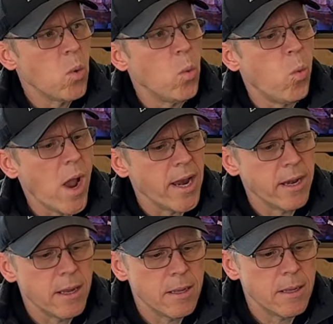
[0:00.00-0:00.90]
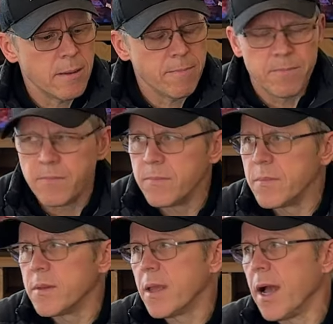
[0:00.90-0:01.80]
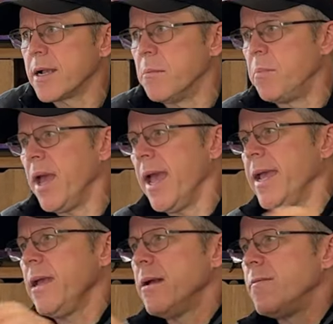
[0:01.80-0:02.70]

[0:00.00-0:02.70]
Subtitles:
when I can pay